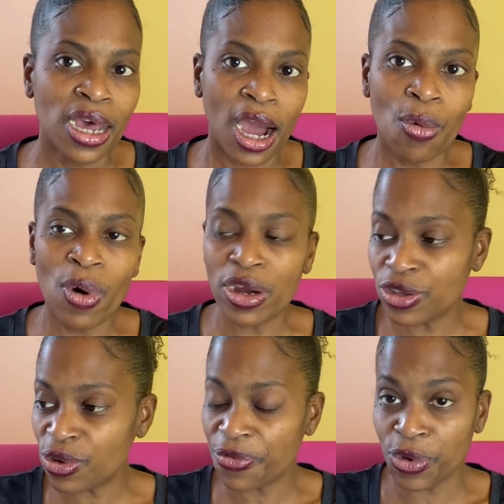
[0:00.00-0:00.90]
I want
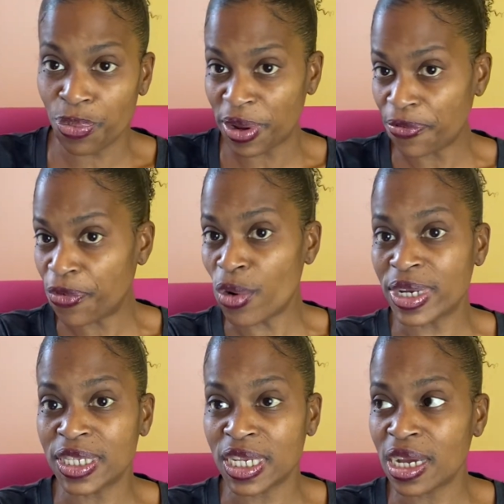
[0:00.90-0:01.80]
you, if you've been
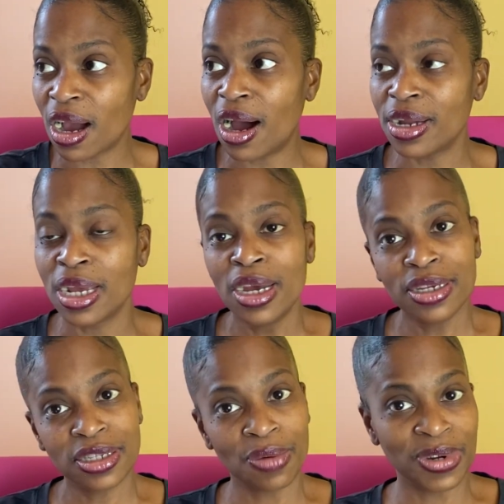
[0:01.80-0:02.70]
focusing on
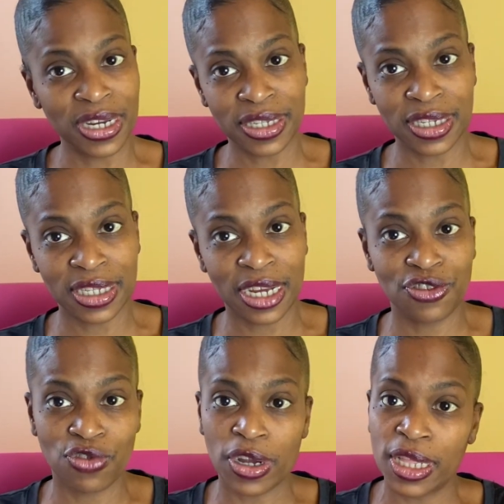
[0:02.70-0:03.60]
someone else is not
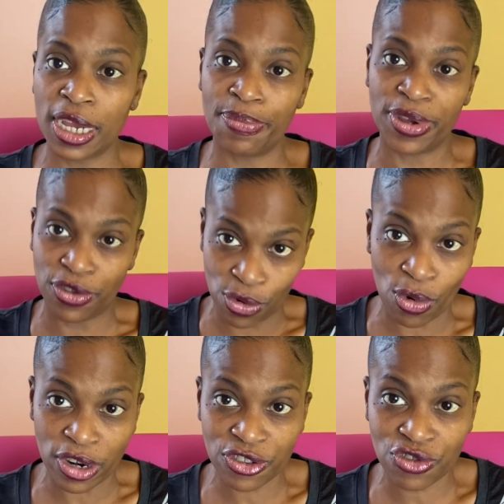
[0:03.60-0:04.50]
struggling, but
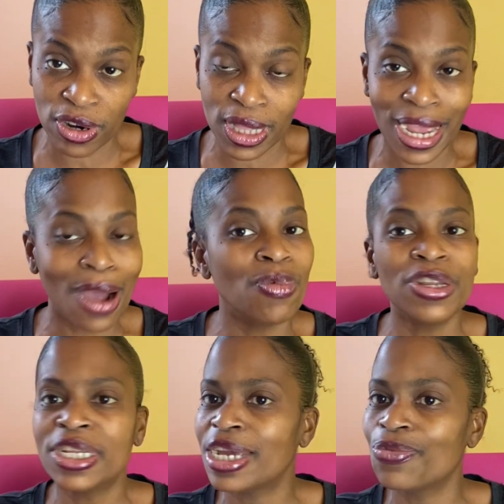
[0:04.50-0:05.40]
you are struggling, I
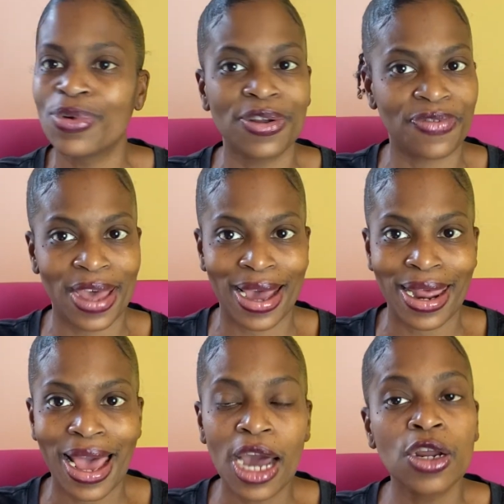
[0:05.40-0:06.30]
want you to get rid of that.
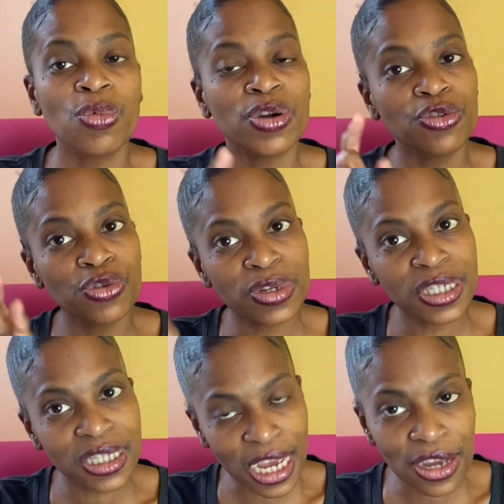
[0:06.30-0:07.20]
I don't want you to
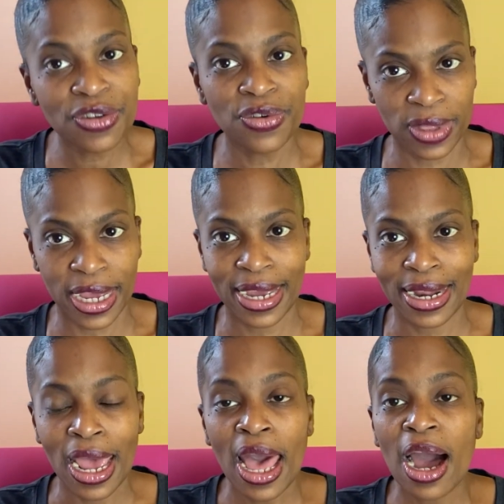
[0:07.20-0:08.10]
stay in your
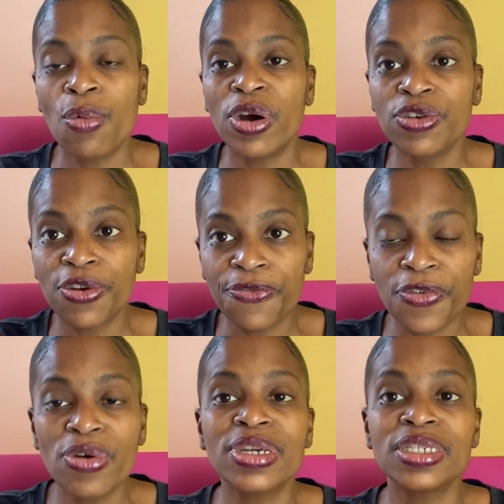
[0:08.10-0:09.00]
lane. I want you to
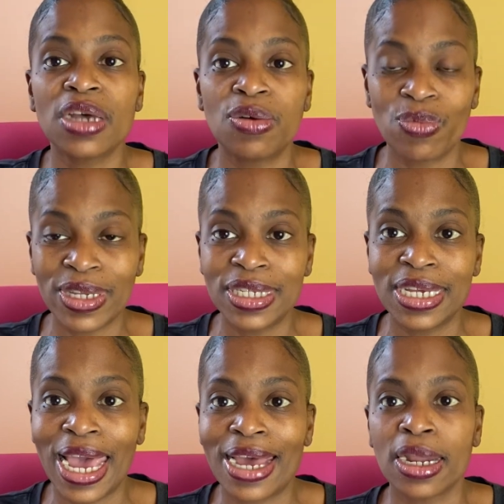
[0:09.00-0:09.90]
focus on, once
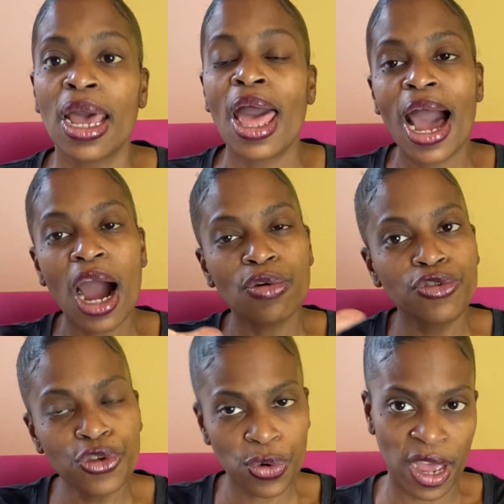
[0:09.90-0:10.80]
again, how
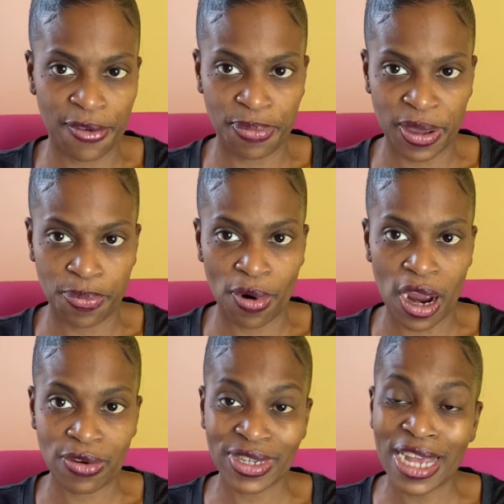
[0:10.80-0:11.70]
you have made
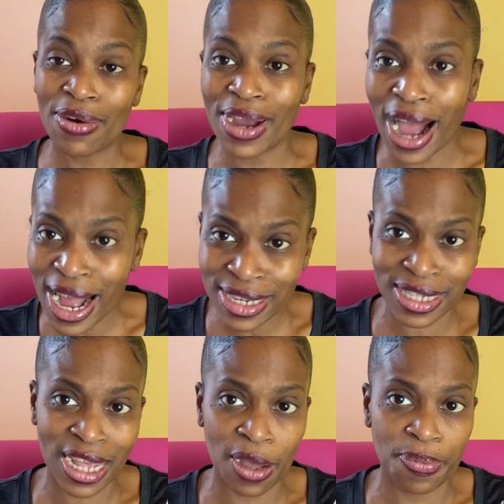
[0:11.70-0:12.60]
progress, how God
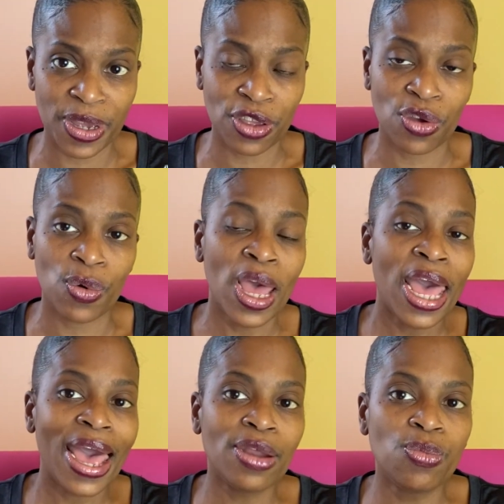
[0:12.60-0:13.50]
is helping you,
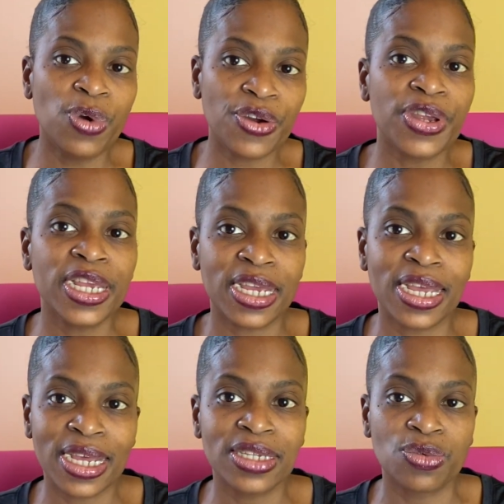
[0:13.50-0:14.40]
and where he
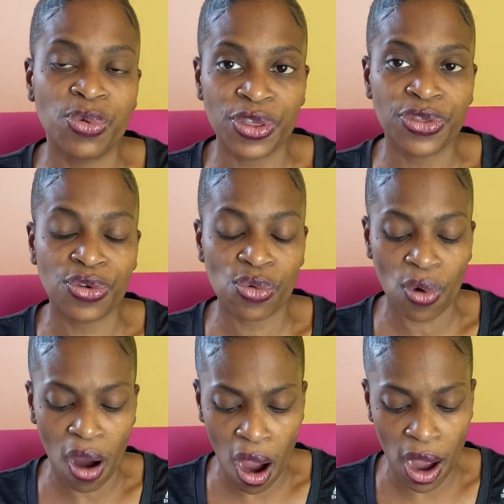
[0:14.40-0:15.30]
is with
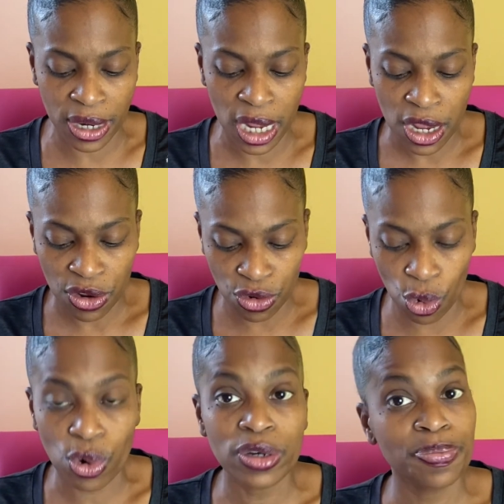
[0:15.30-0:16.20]
you on
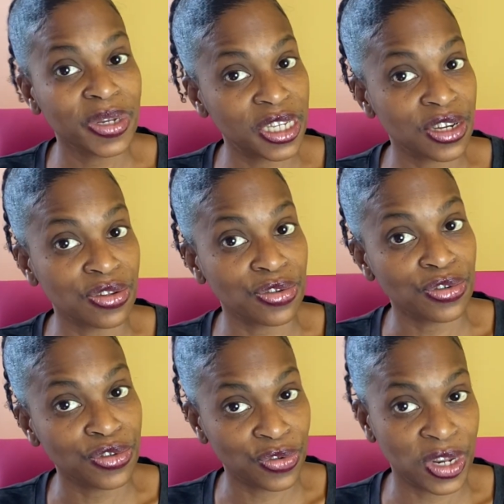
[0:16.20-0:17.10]
your
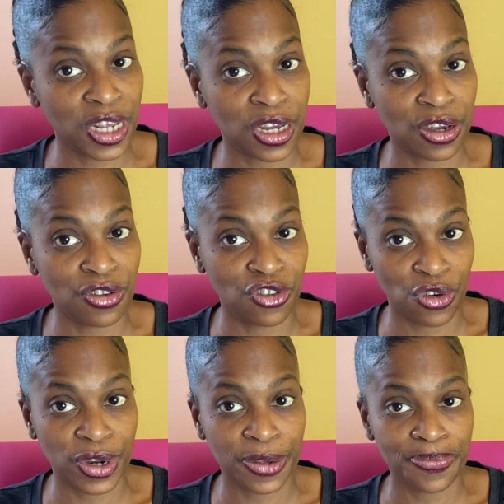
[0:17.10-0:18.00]
particular unique
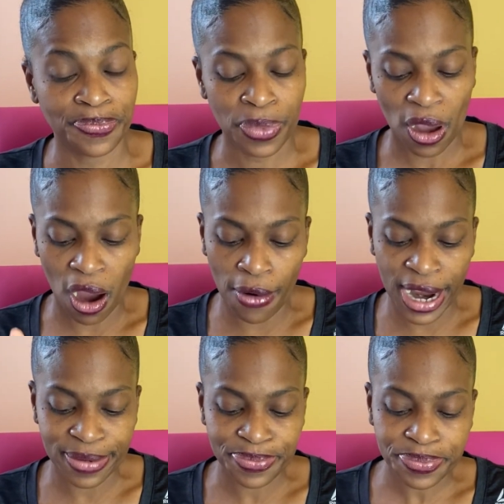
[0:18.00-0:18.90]
journey. All
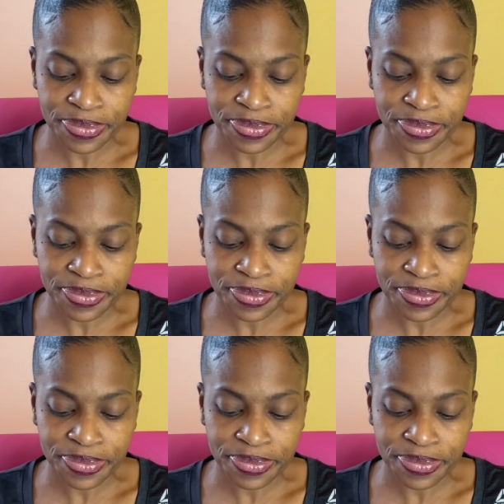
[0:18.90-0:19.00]
right.